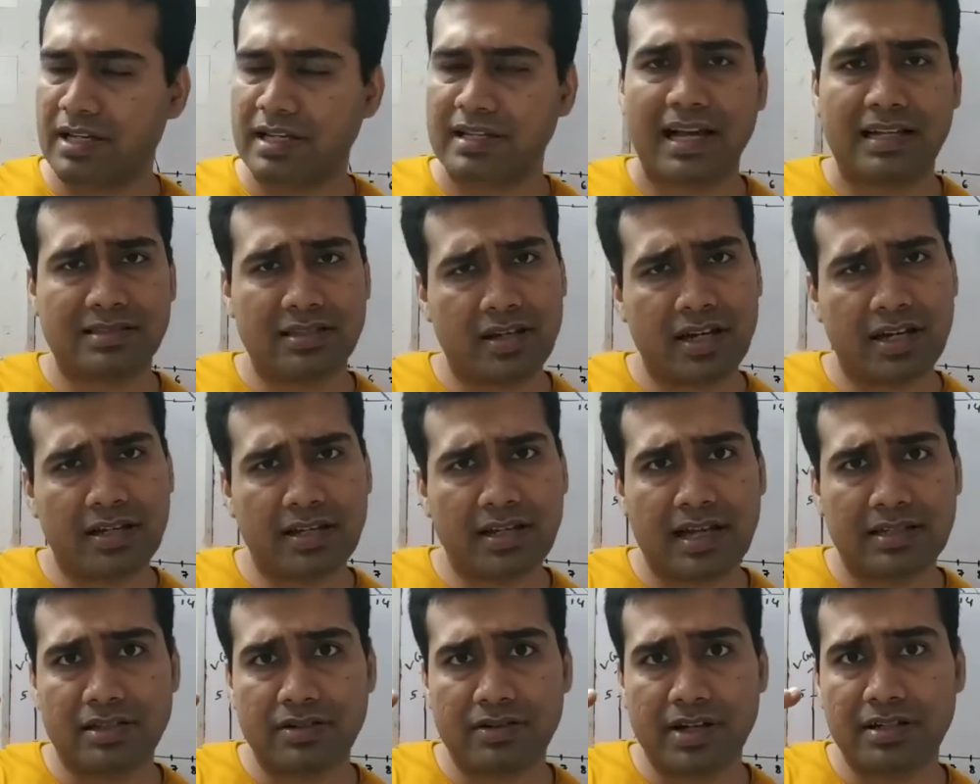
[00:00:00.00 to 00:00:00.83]

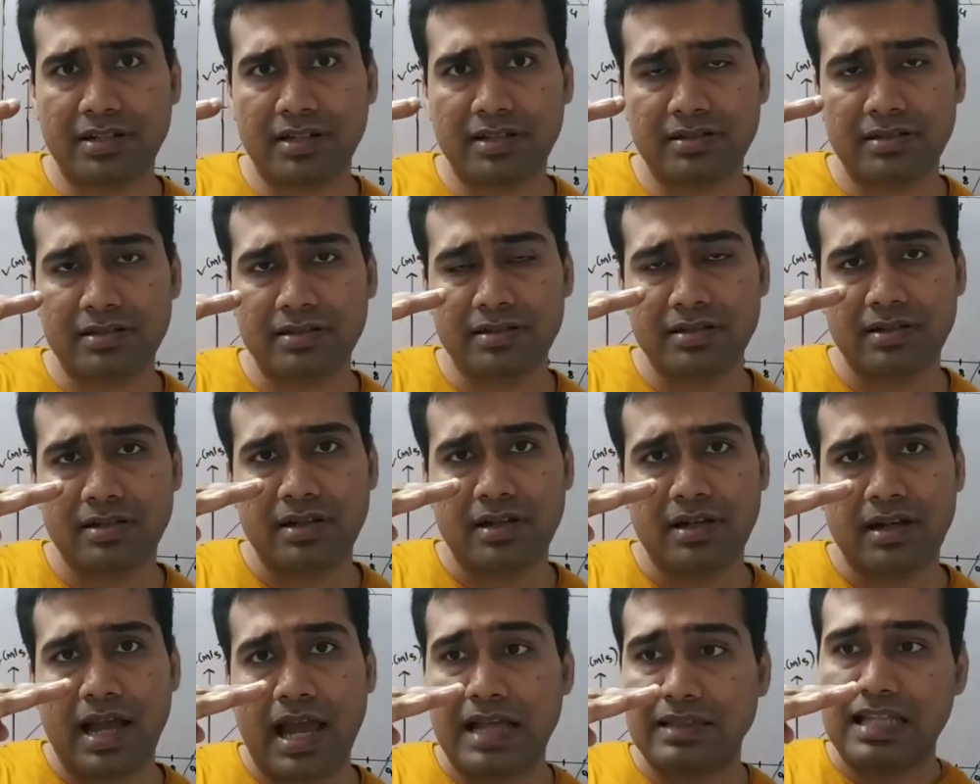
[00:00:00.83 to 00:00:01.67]

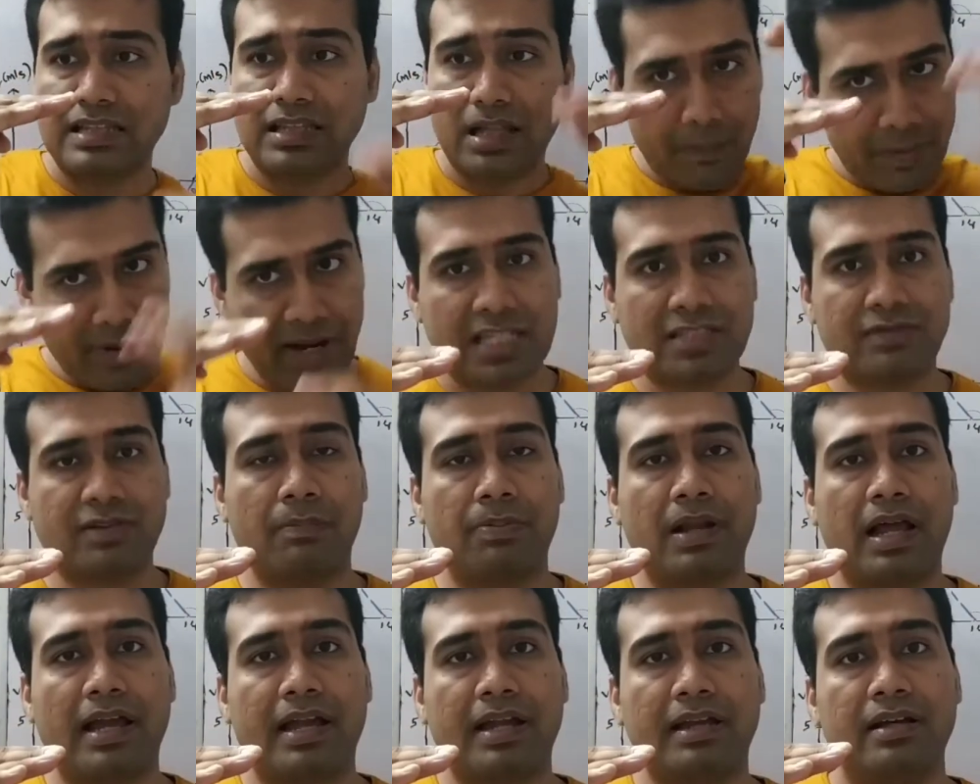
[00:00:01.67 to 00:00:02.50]
and then the brakes were
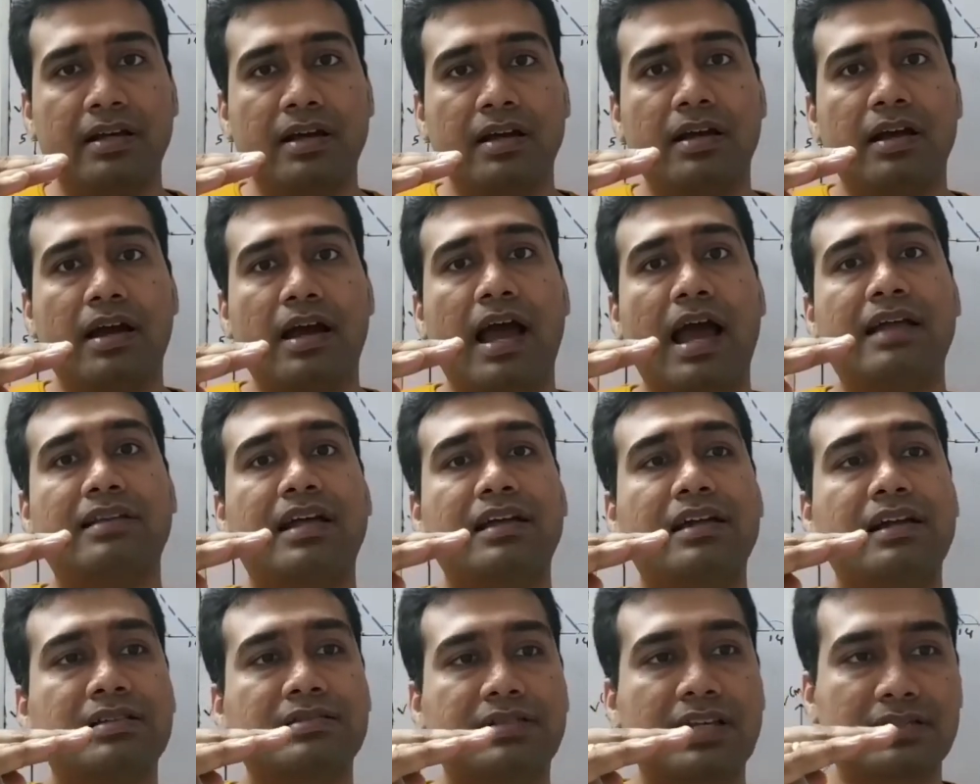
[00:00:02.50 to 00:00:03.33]
applied, and then
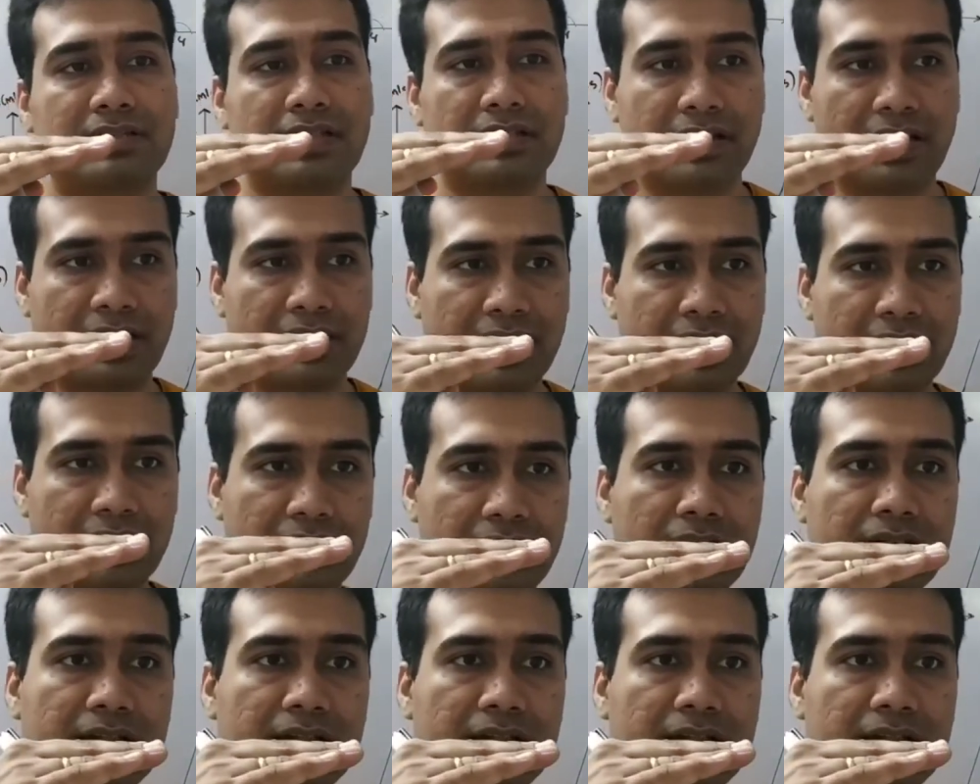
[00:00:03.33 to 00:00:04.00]
it is decelerating,